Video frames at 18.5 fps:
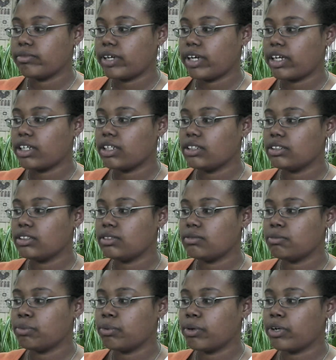I
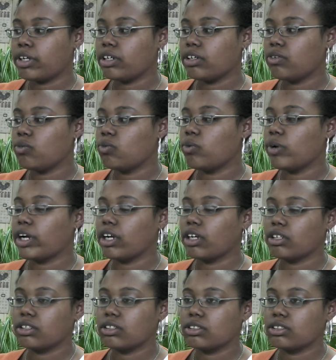guess bring
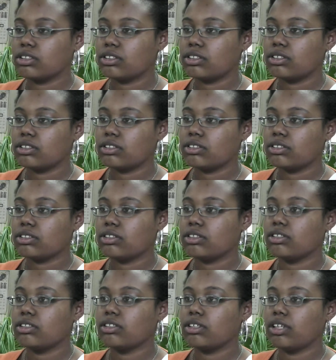awareness
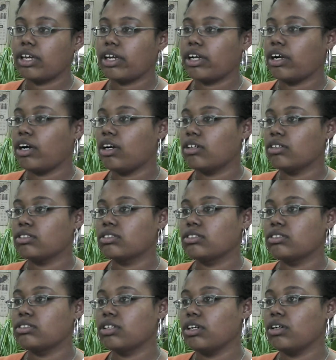to like
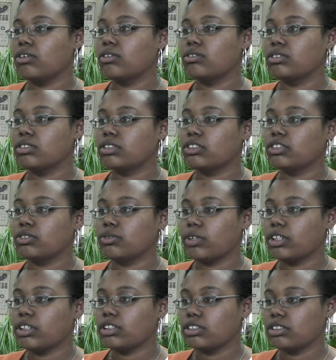the whole
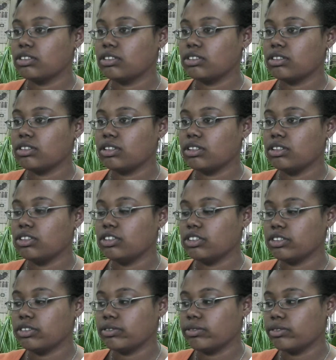situation in
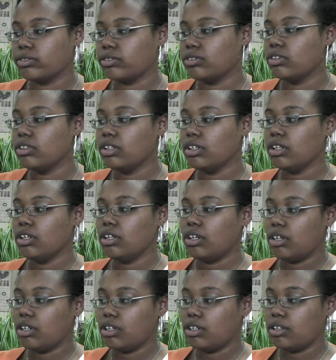general.
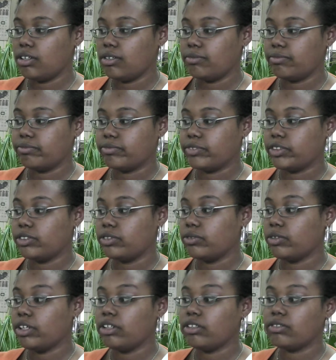
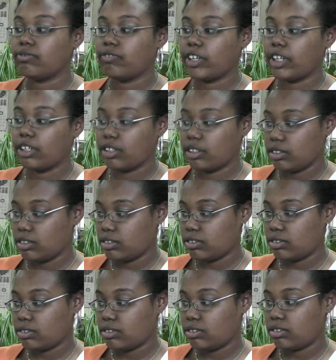Do health
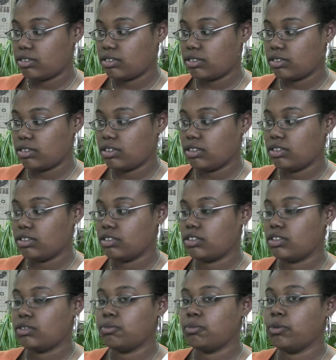fairs and
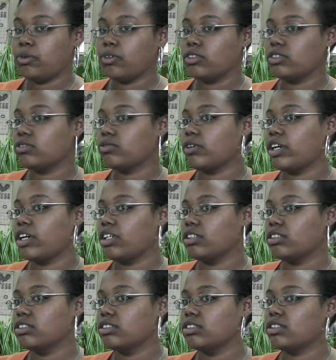sports
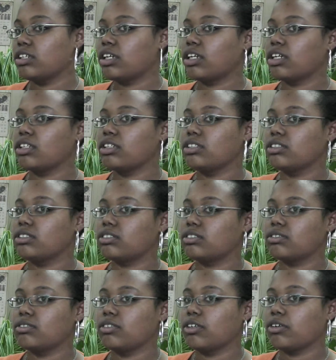rallies. I guess
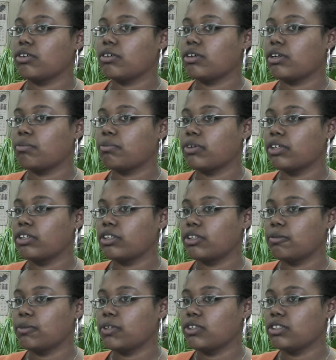bring
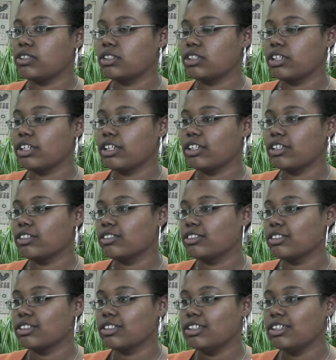the community
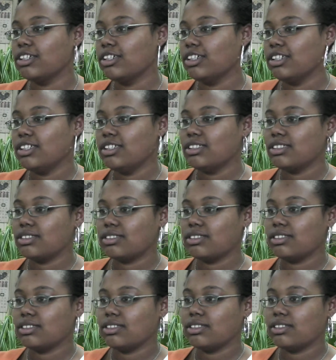together
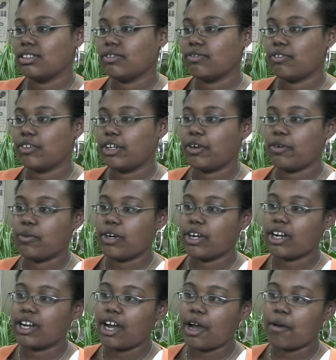for that
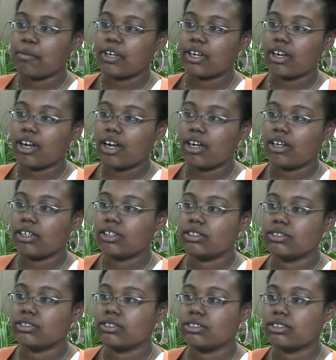one common
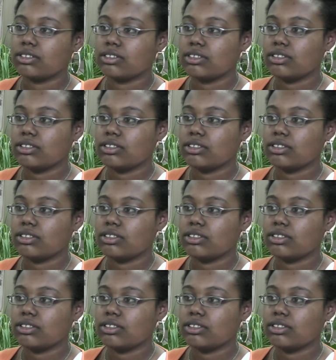cause.